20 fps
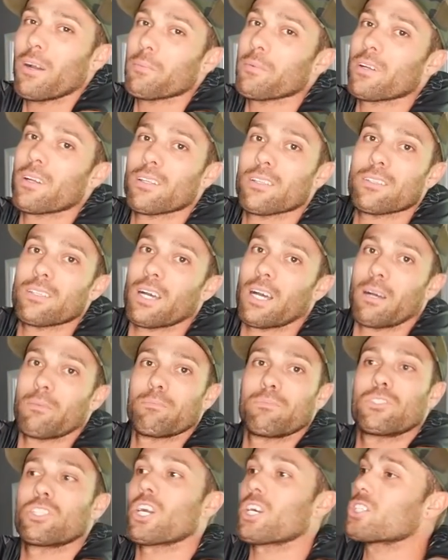helmet all the
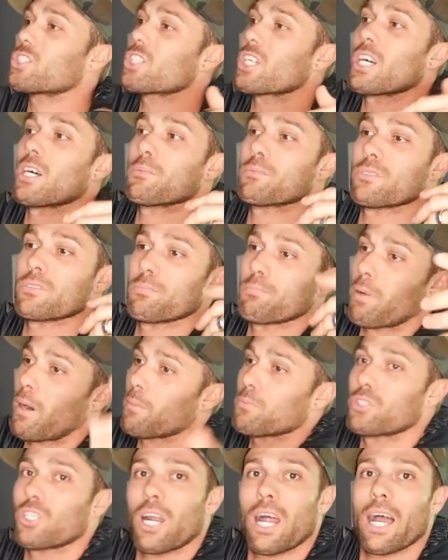time. Dirt jumps,
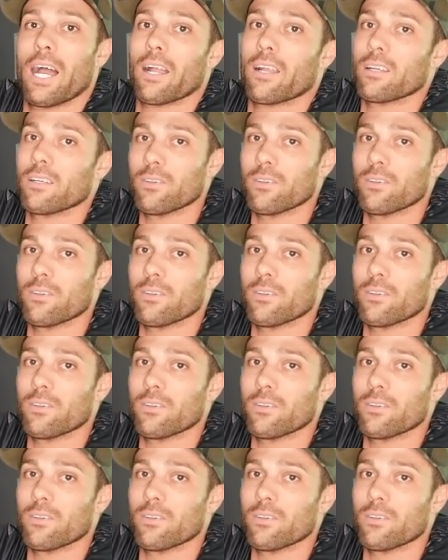pump track,